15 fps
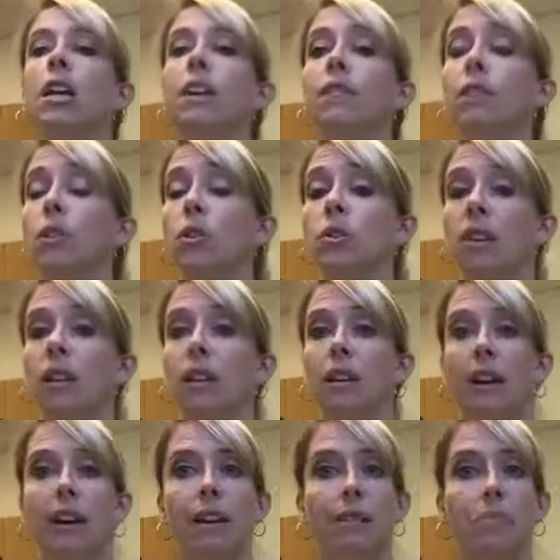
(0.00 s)
If you
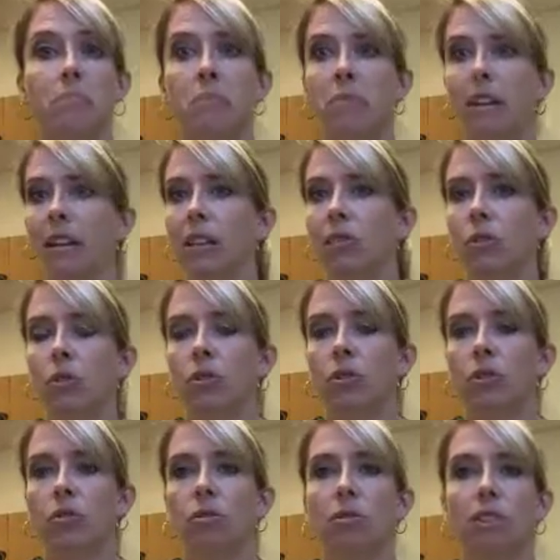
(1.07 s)
can get many of your
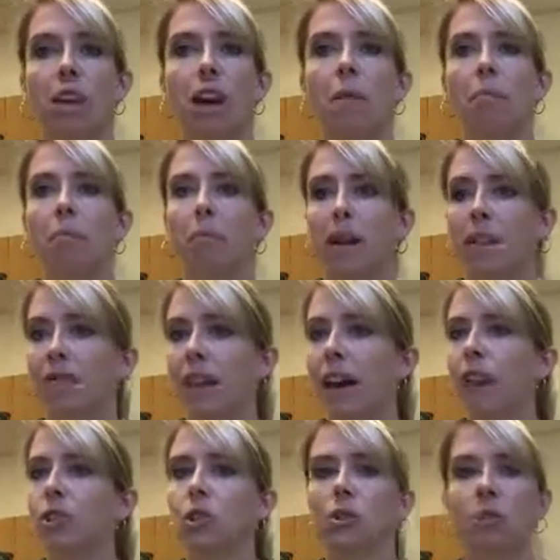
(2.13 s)
students above
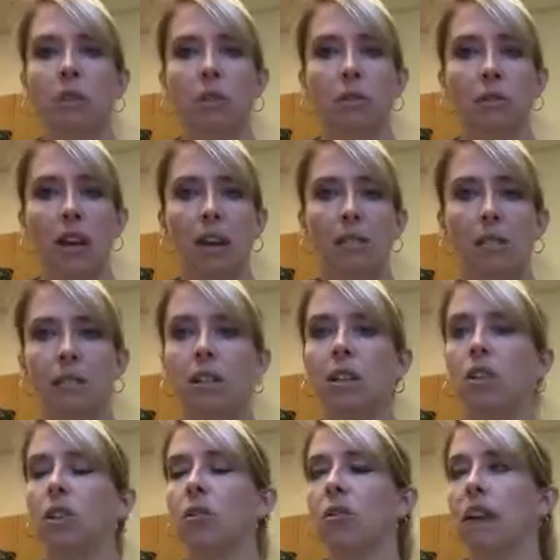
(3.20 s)
that to a
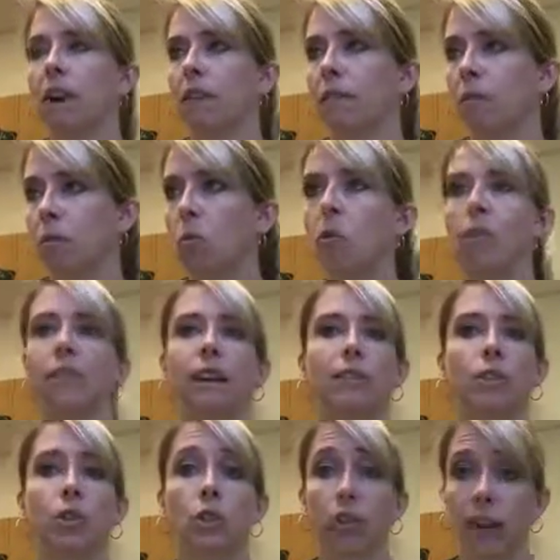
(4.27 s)
DOK3, DOK4,
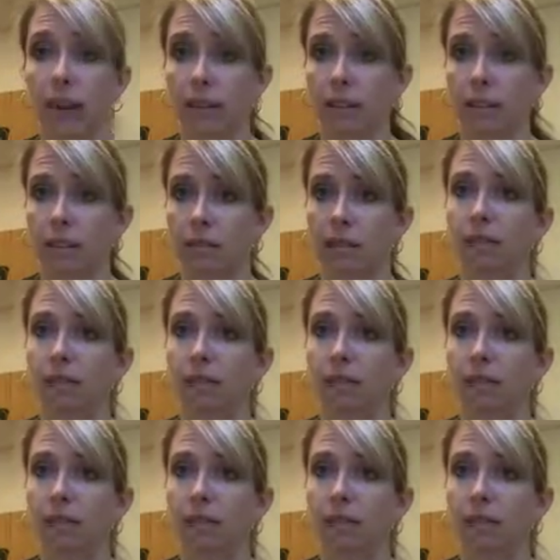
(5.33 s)
that's great.